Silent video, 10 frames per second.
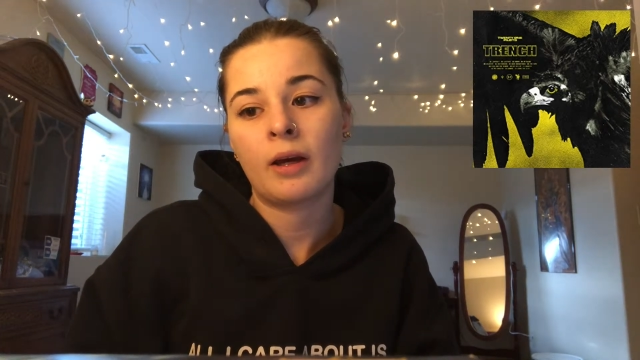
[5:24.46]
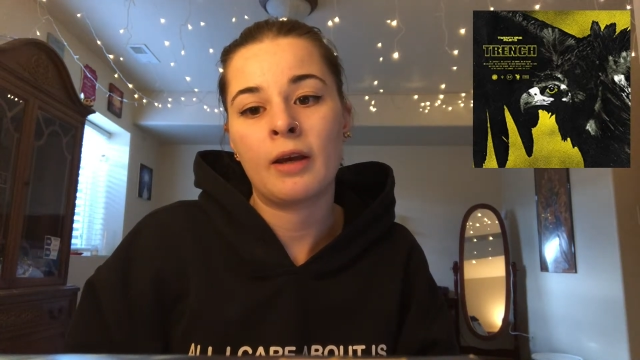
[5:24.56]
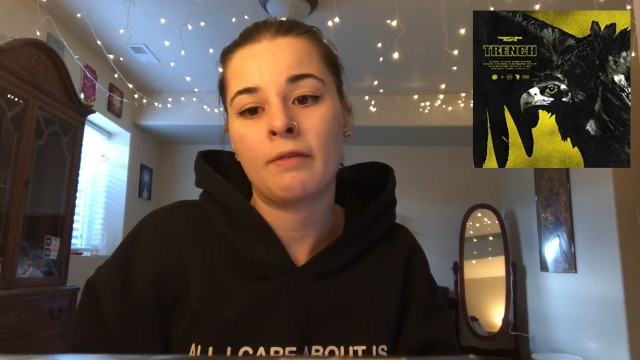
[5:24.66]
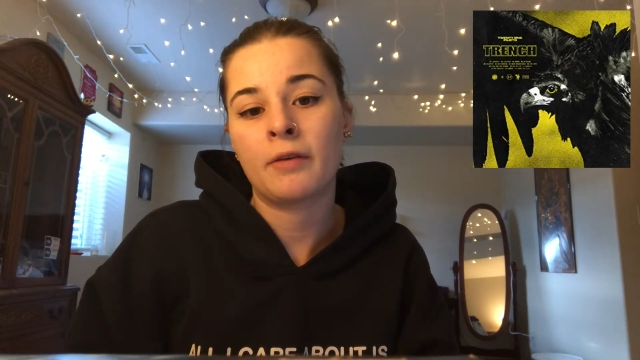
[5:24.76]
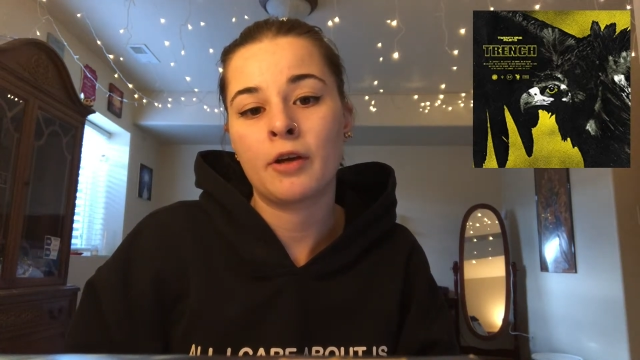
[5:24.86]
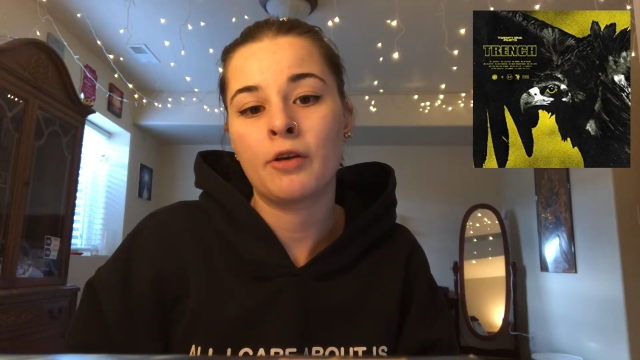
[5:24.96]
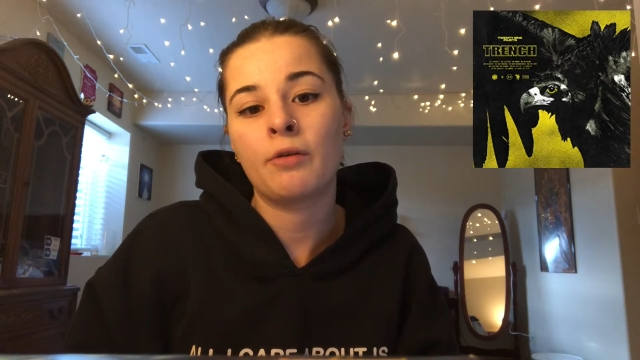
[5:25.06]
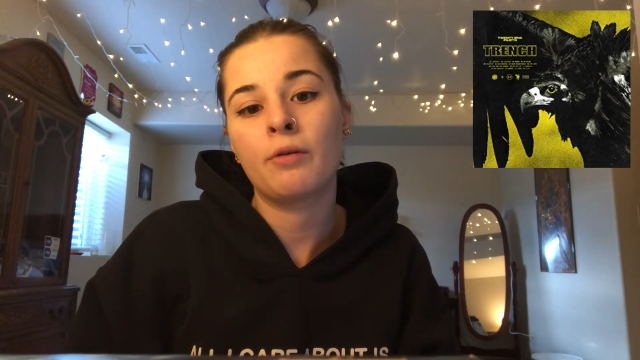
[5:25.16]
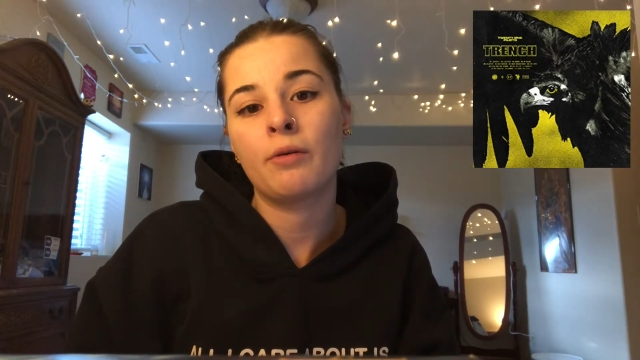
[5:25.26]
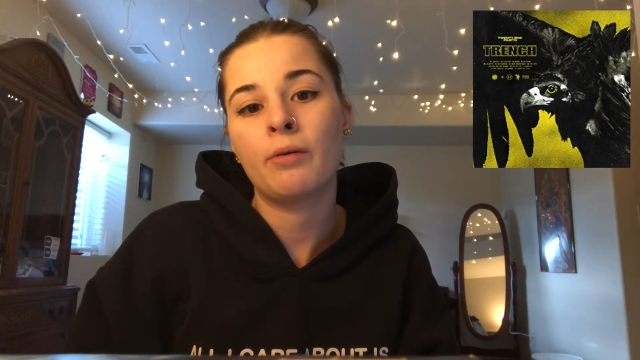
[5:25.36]
If
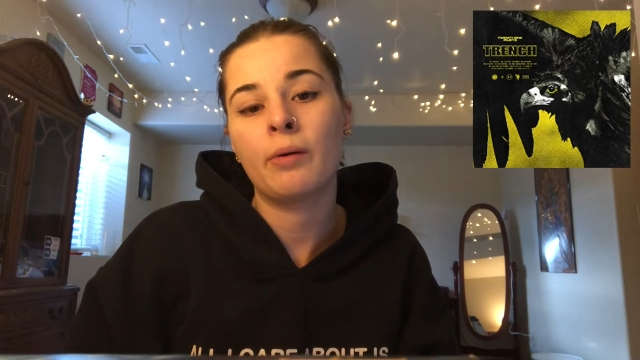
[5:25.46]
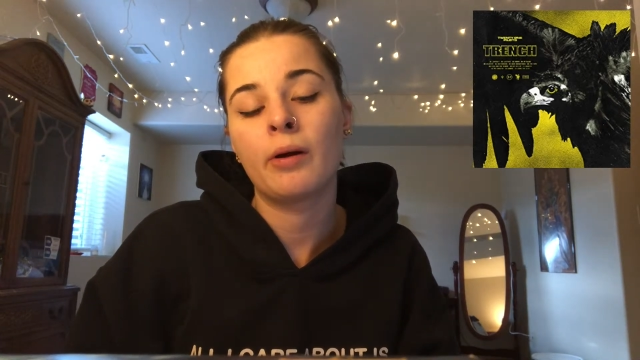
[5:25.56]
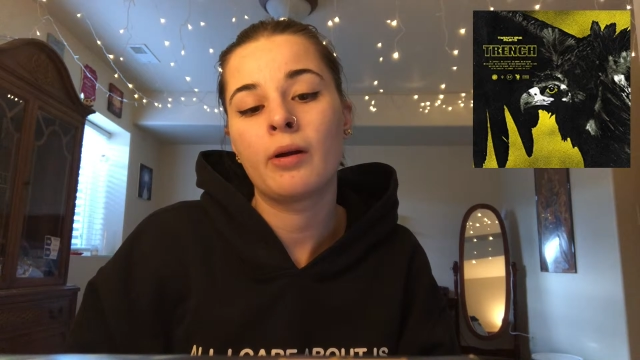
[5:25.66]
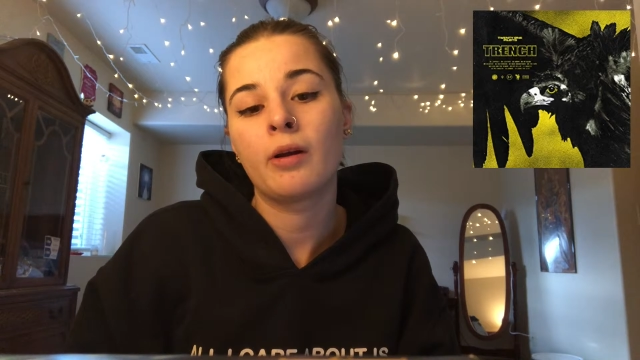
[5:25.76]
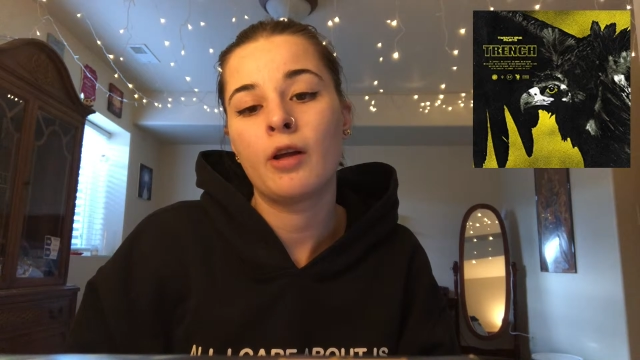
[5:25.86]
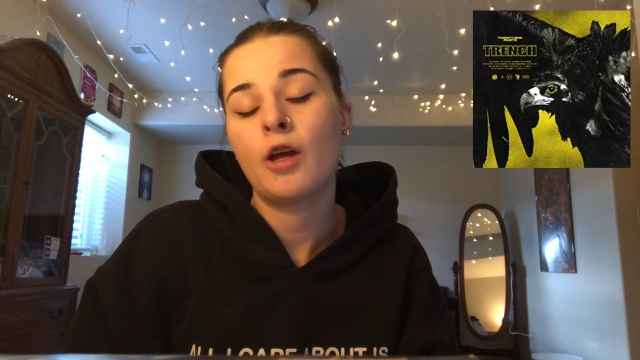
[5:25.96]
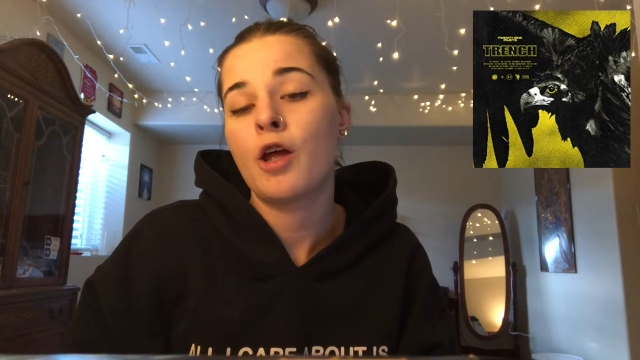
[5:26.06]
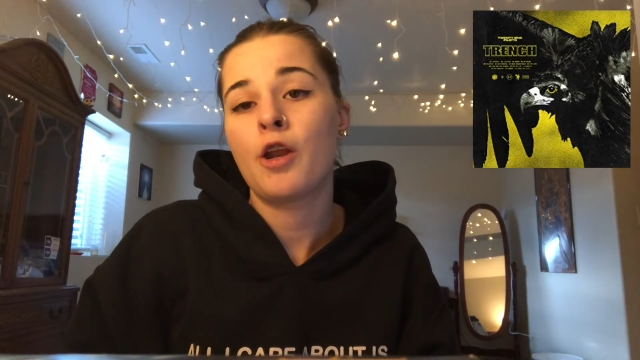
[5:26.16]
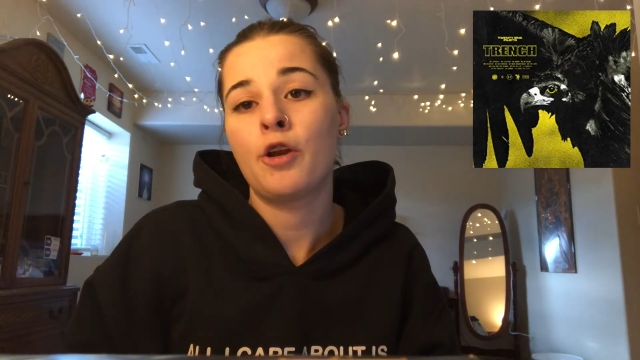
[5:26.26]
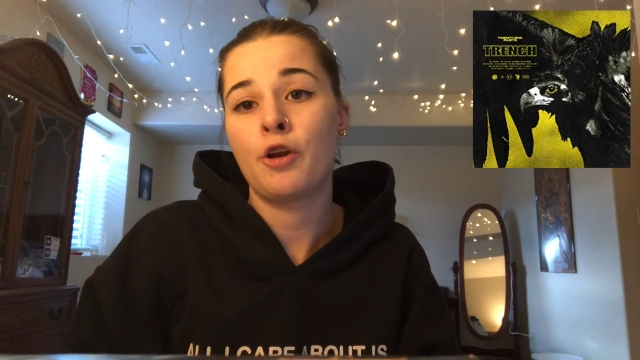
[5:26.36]
you
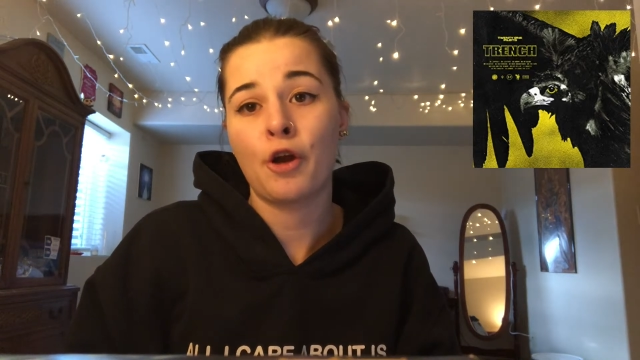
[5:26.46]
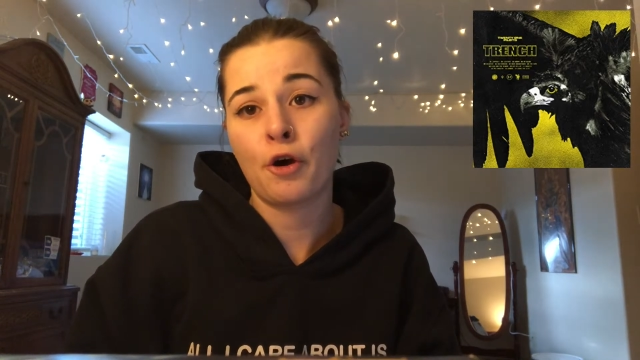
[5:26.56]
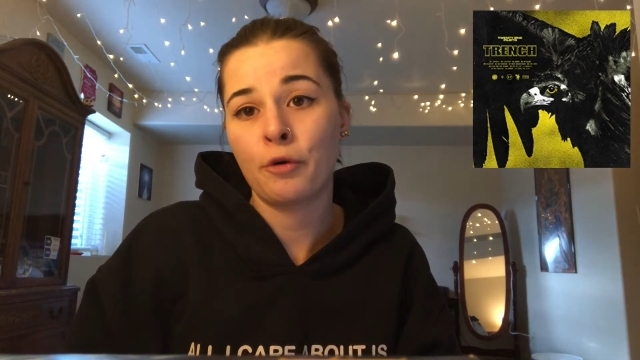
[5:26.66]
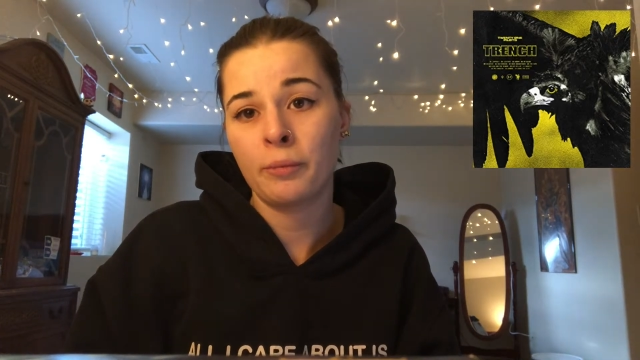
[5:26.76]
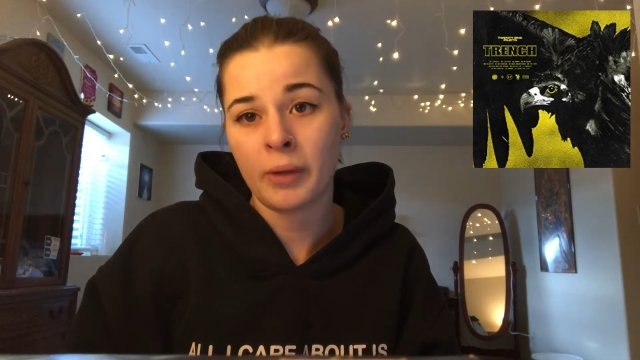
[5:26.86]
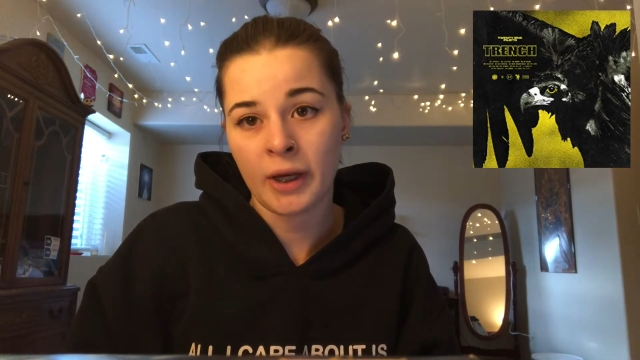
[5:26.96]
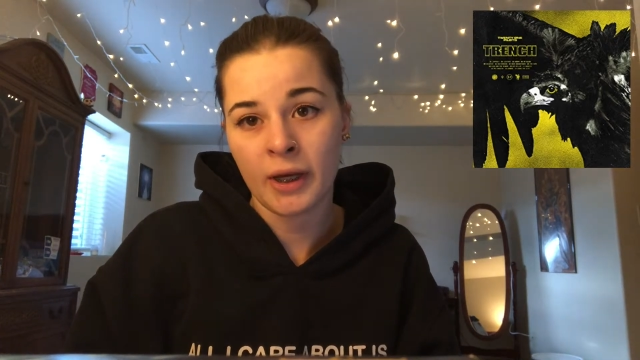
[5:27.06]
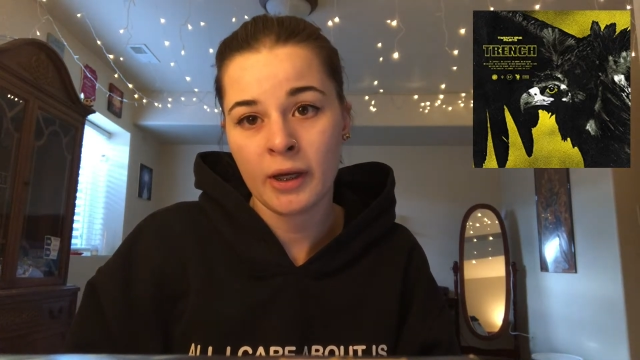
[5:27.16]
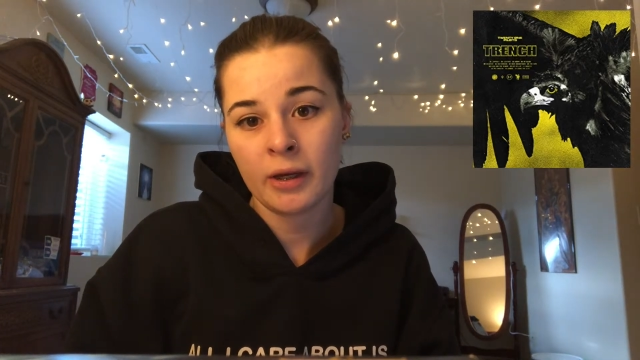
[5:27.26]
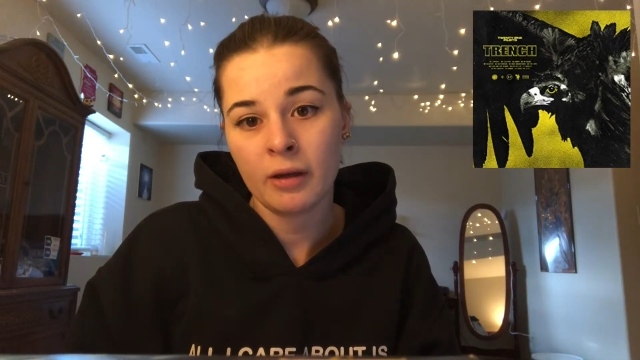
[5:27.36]
know
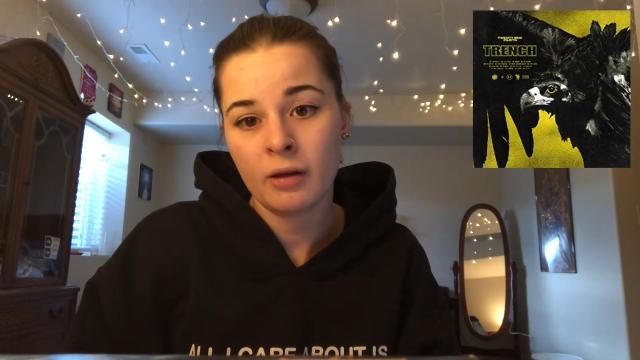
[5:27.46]
me